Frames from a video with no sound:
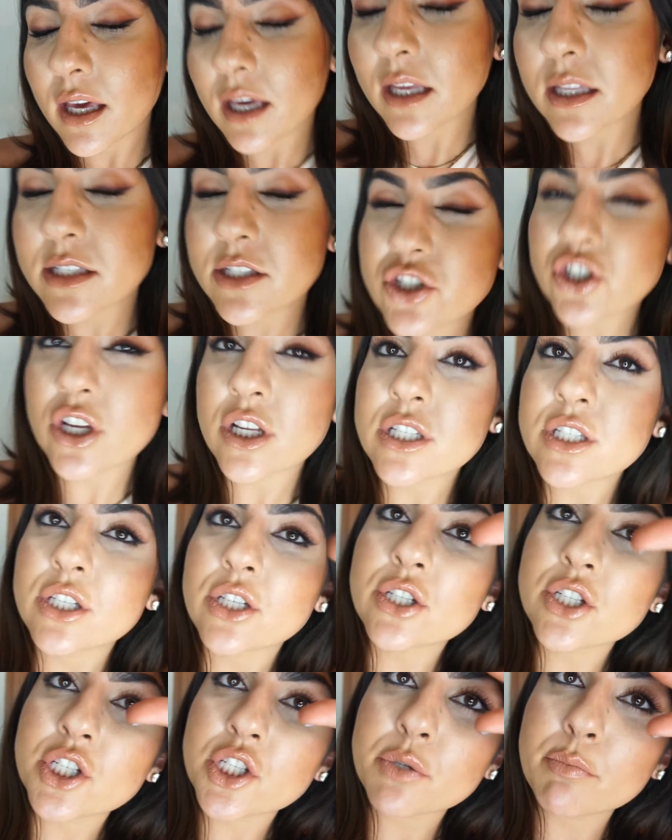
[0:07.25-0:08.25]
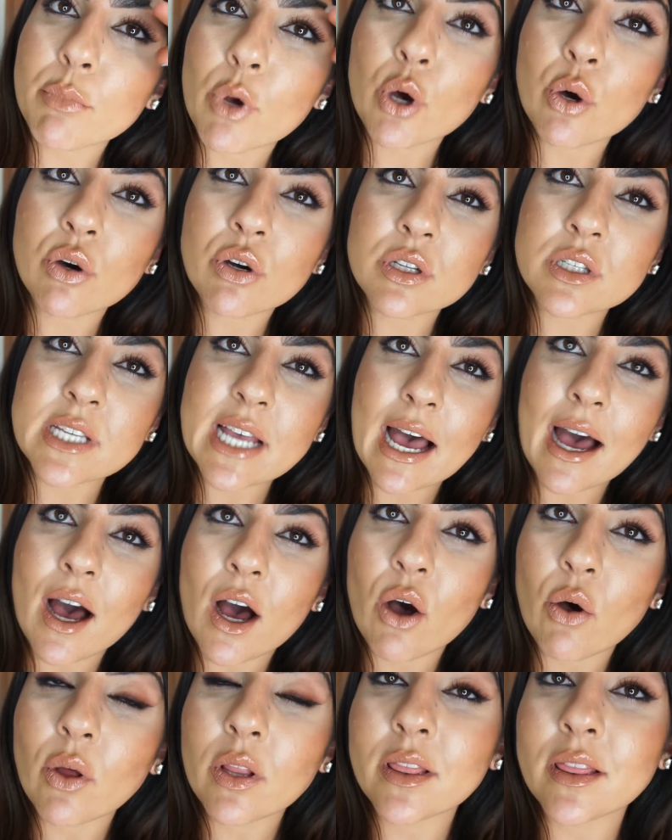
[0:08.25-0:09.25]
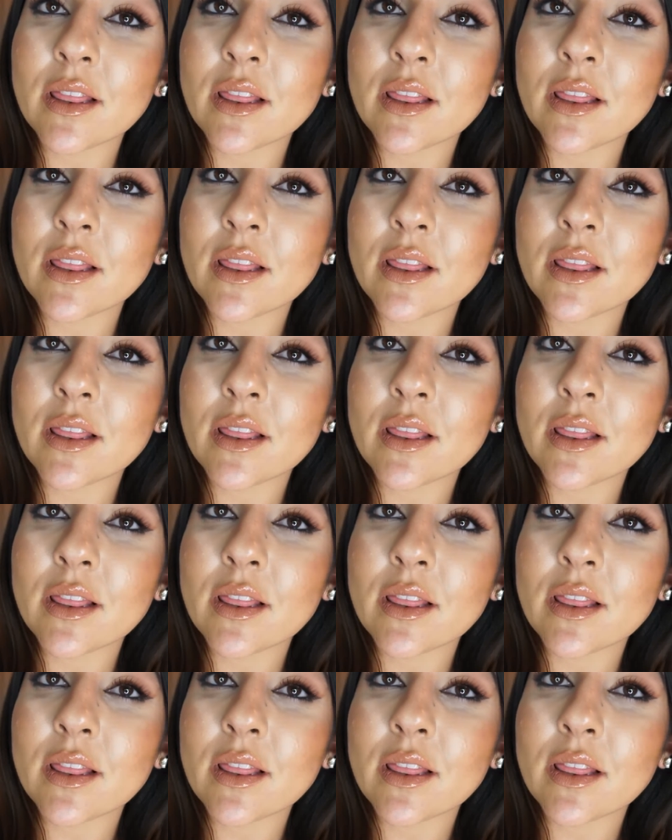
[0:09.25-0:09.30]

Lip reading: It's just a smoked out